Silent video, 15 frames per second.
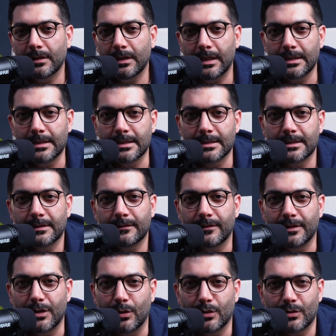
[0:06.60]
in this
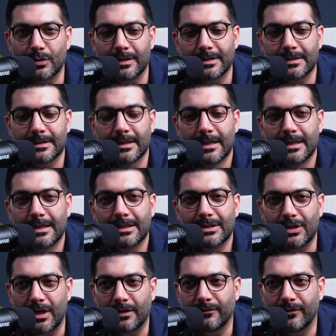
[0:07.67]
video. So let's
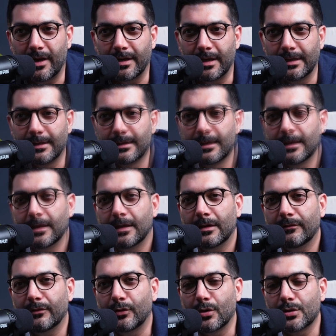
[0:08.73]
dive right in.
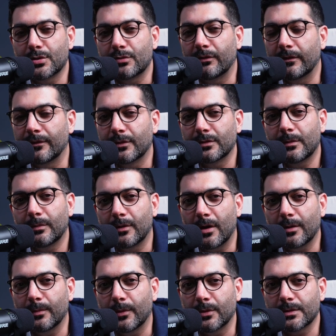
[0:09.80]
We're going to review the
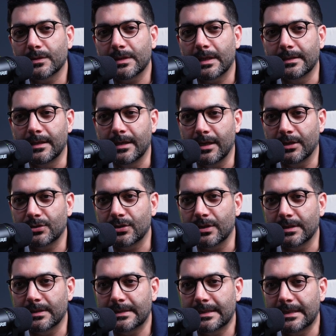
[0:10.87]
blog post that the
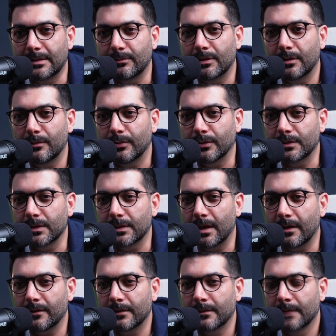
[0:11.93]
Next.js team put
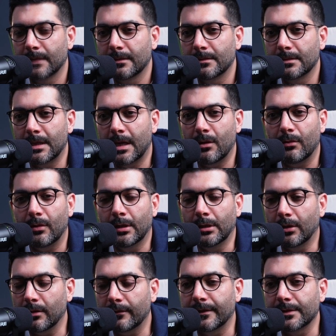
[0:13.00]
together. Now, a
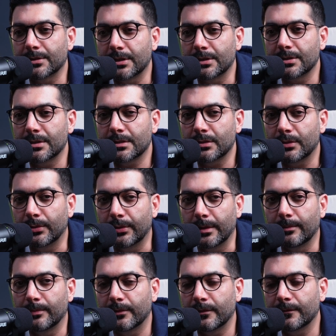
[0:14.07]
lot of the changes or
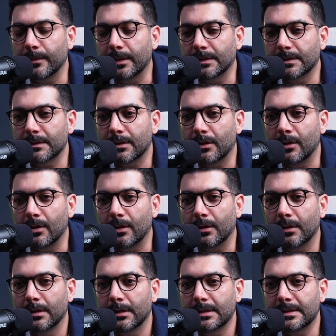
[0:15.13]
improvements are
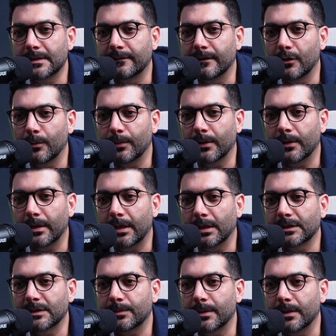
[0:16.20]
developer
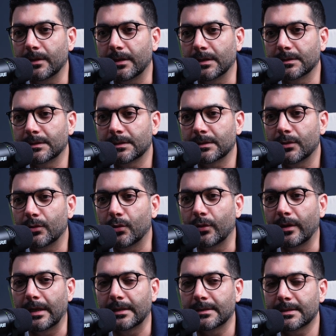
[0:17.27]
experience
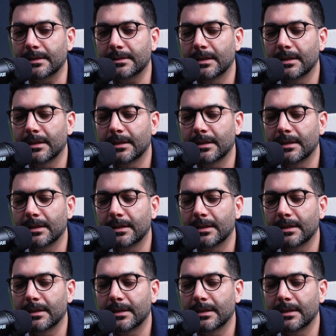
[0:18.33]
oriented